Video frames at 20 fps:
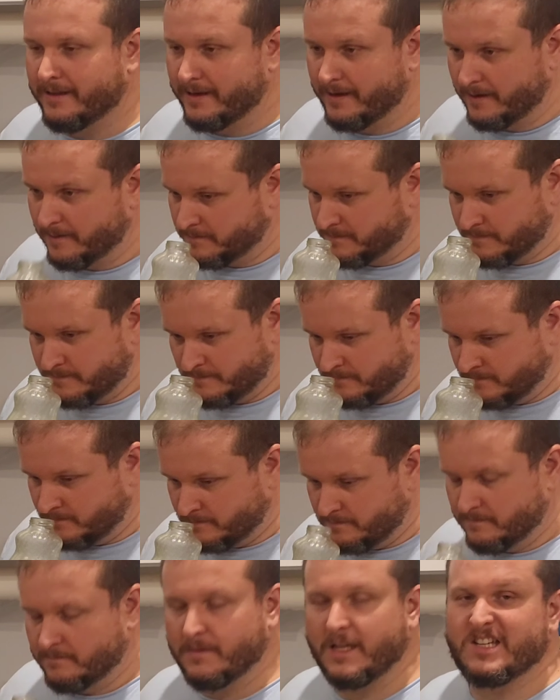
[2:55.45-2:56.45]
They
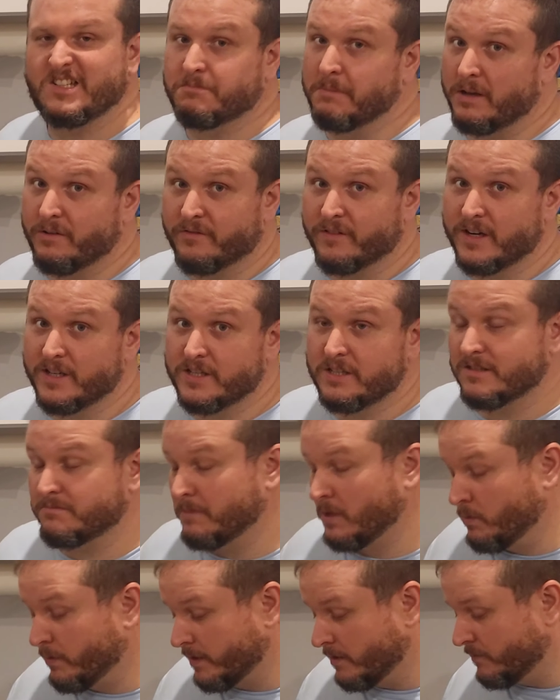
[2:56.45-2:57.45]
smell fresh,
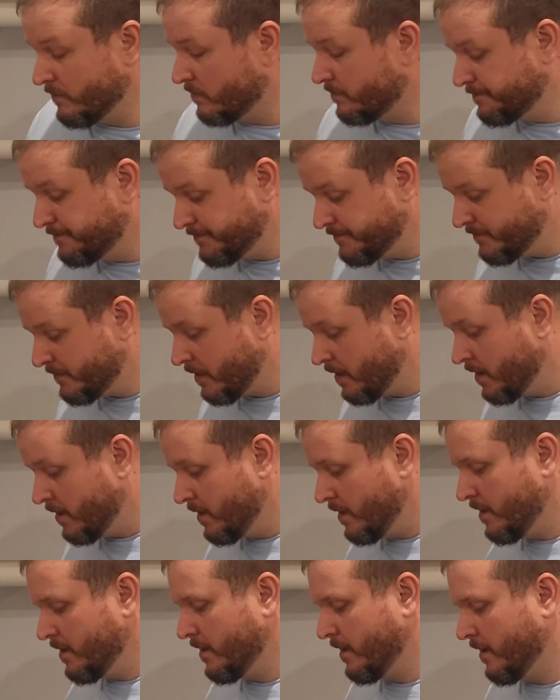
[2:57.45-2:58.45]
smell wonderful,
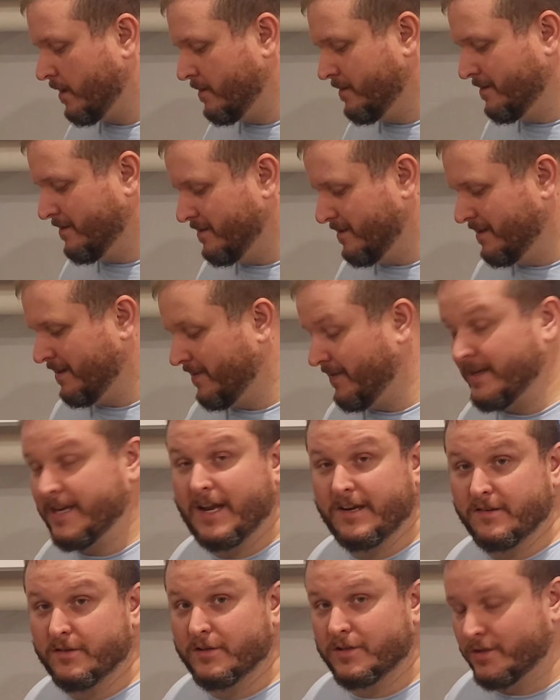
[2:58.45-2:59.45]
and they
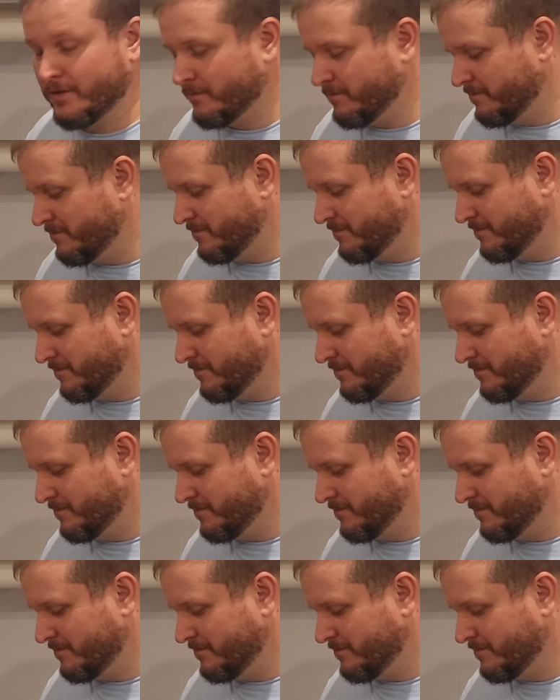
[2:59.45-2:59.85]
taste good too.